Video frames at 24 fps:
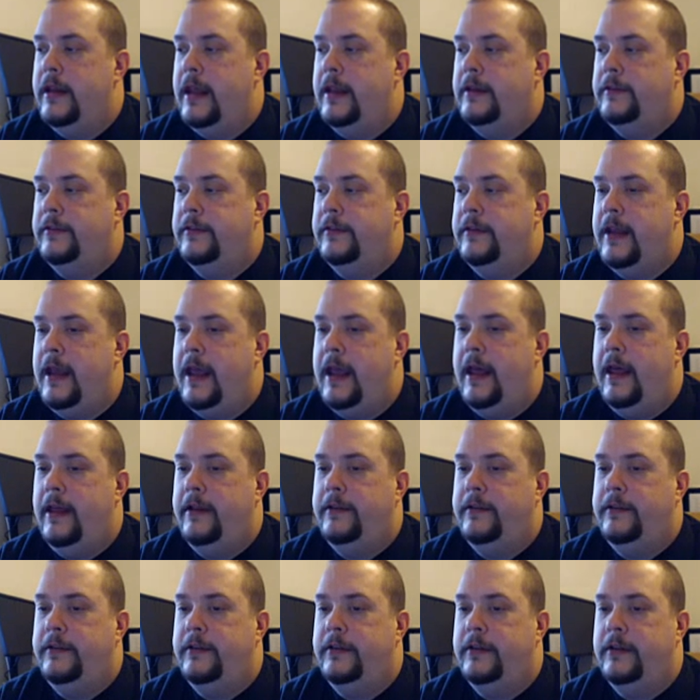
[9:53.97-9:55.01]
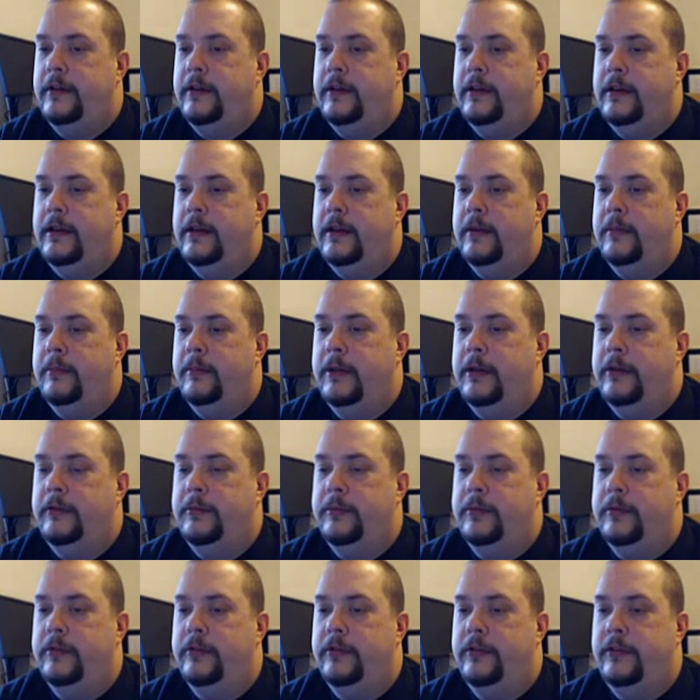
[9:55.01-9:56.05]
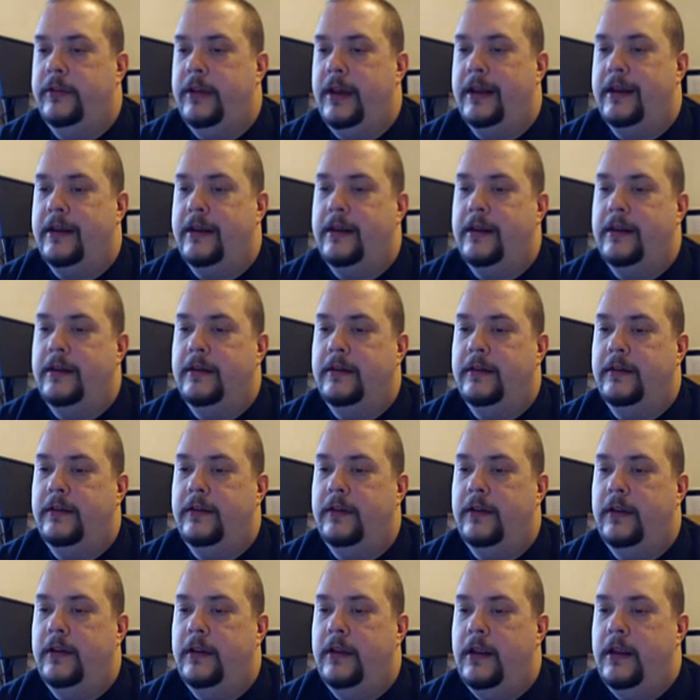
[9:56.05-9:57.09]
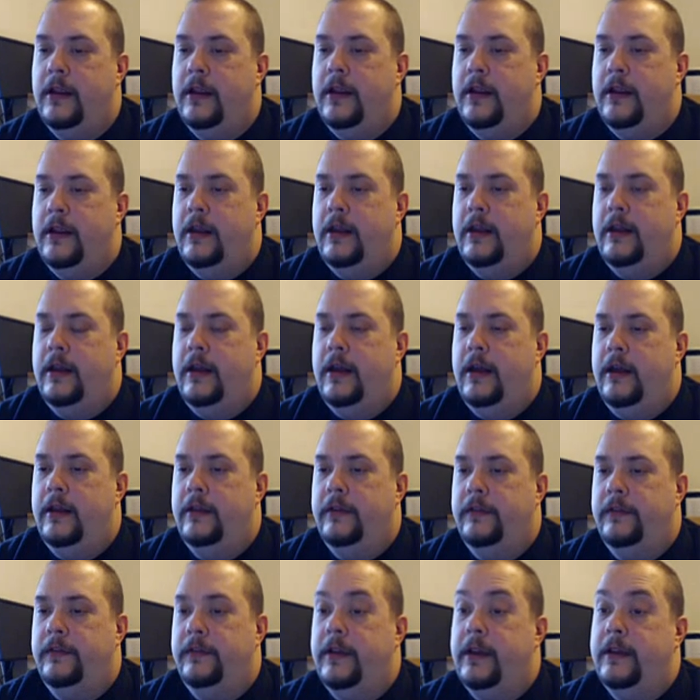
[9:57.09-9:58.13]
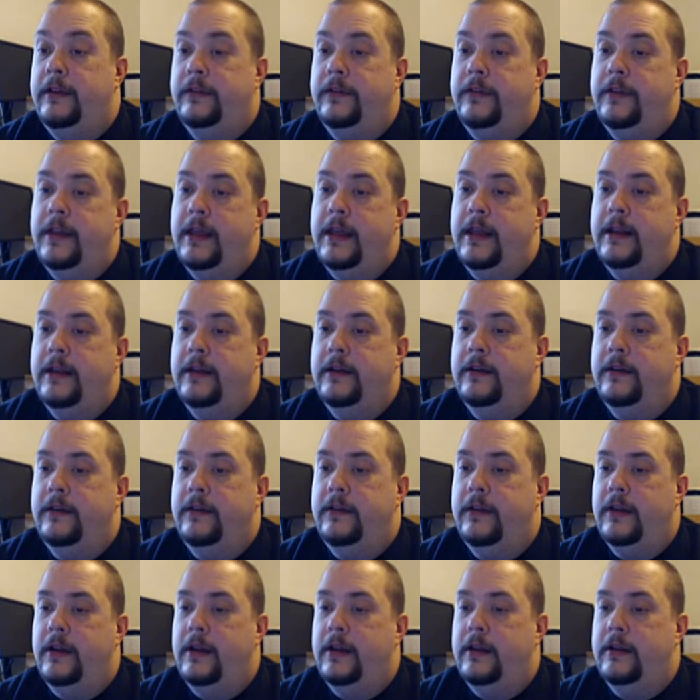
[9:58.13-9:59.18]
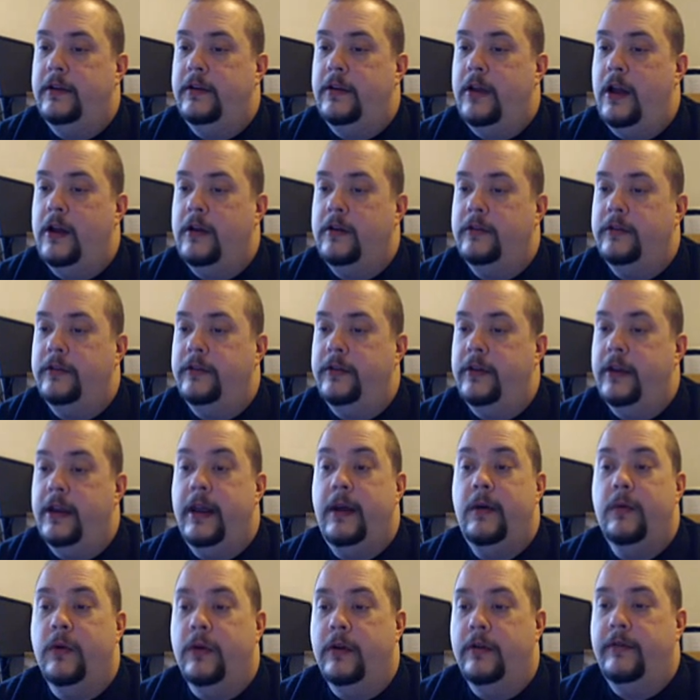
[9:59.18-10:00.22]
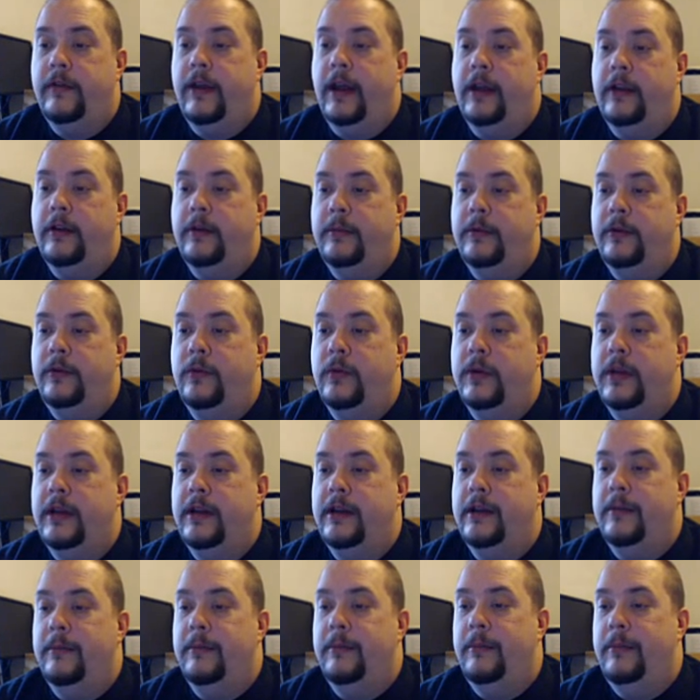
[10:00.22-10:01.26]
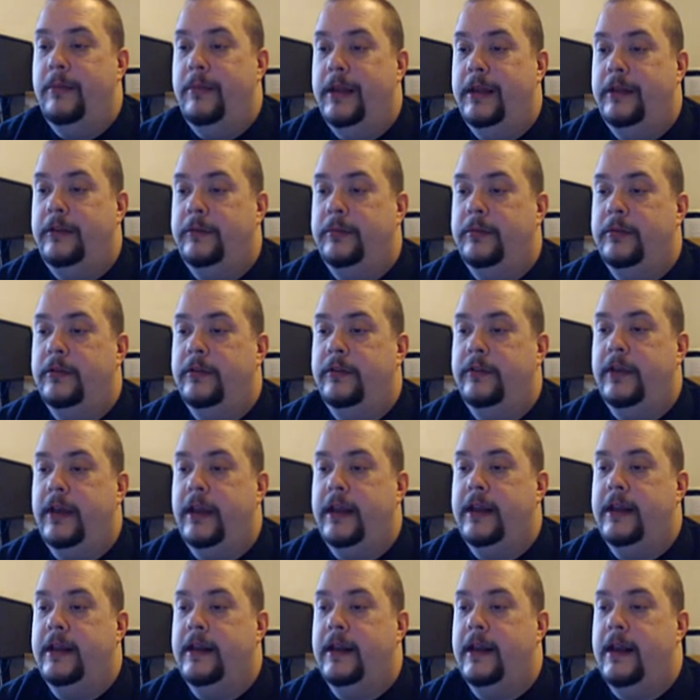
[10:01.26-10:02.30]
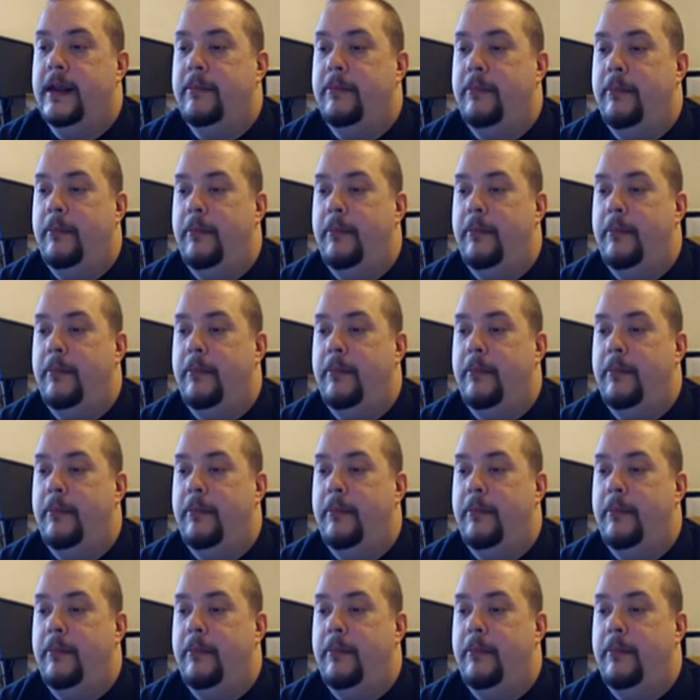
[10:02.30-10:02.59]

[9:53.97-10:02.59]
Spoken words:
Net stats in bits per second, says that it toggles the network value between bits per second